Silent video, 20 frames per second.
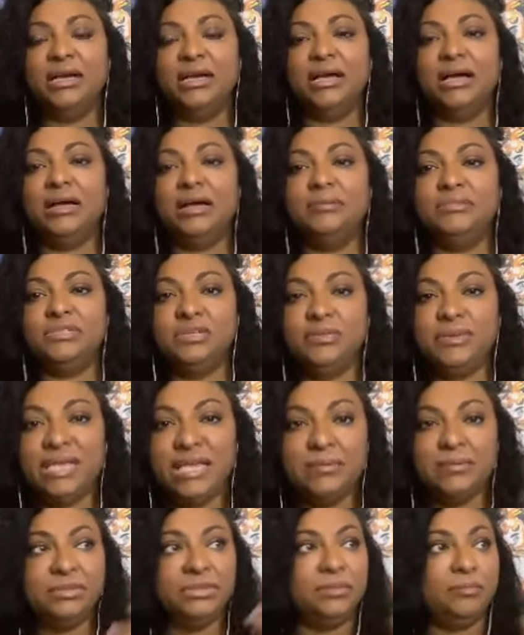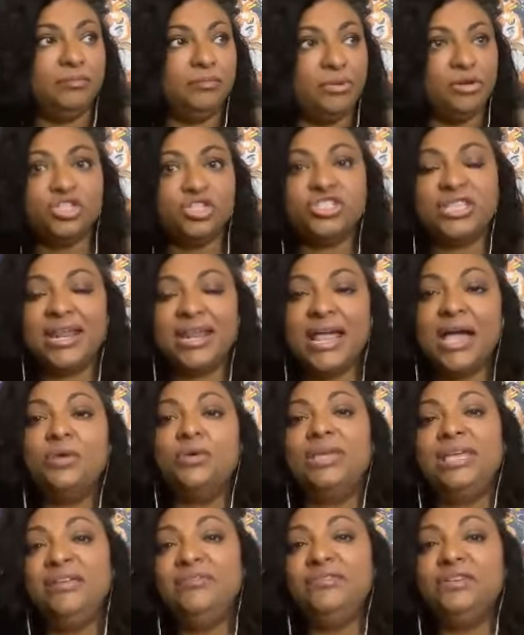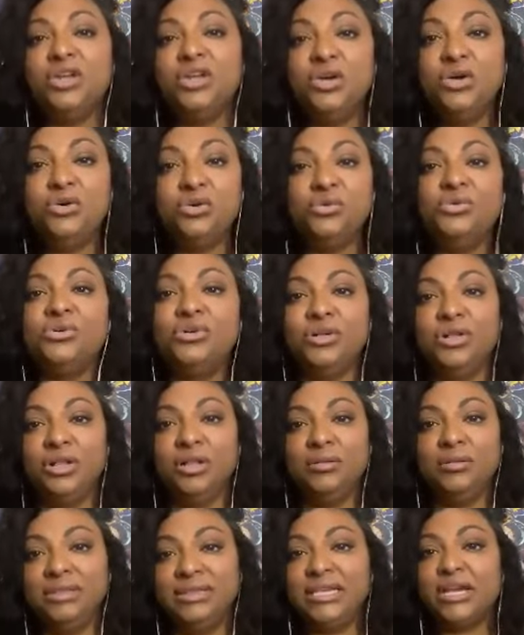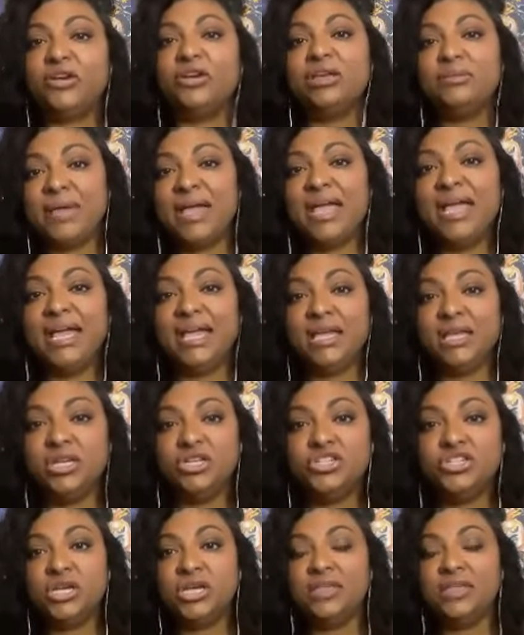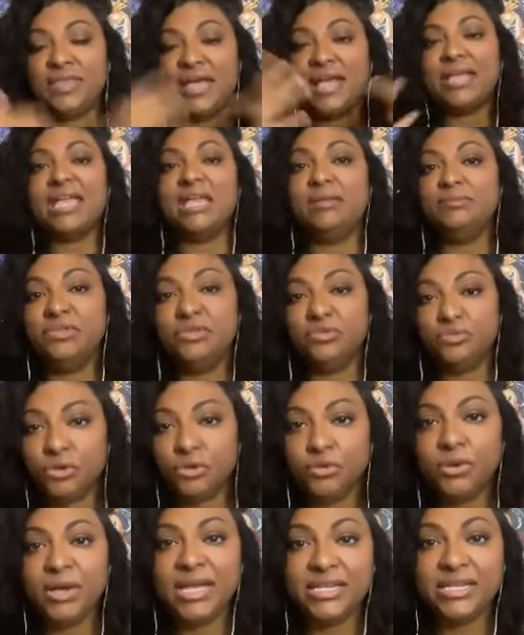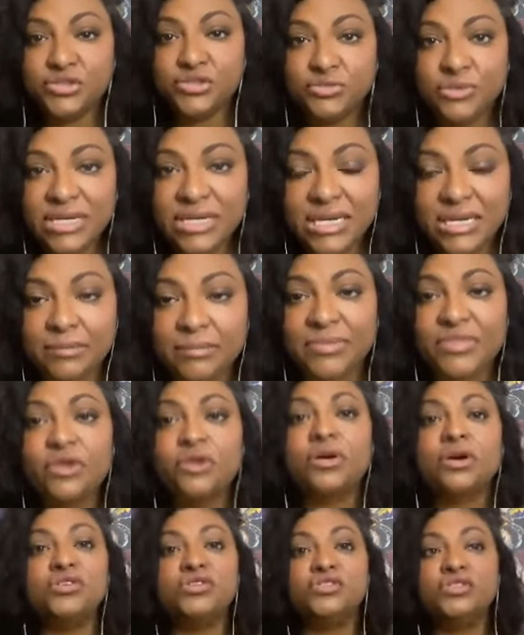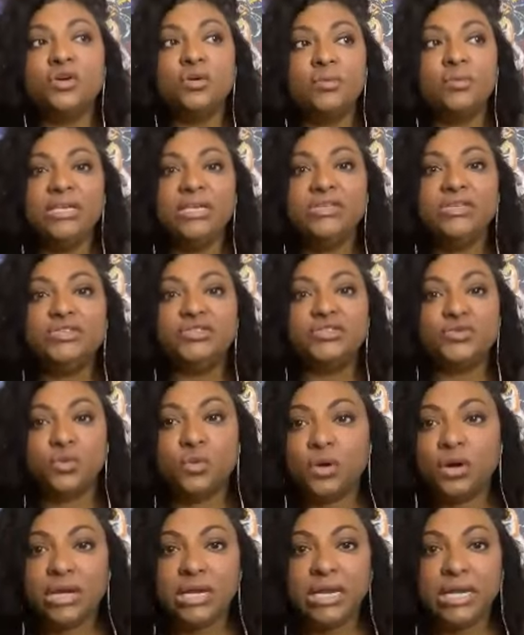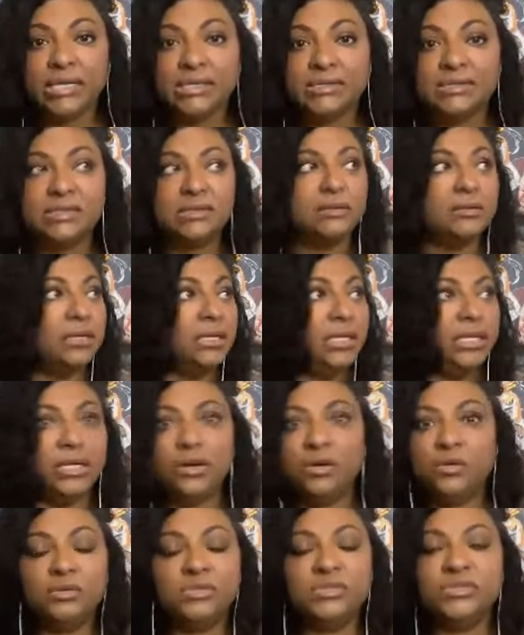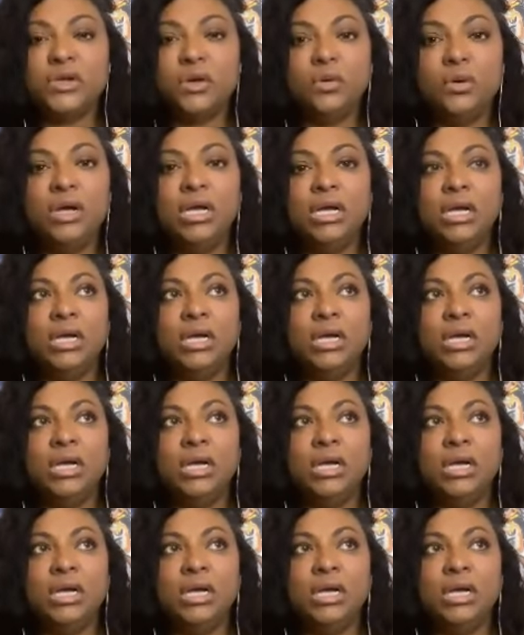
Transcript: um, to be able to push that out even google larry page that came through a dream there are so many mm-hmm. stories you know so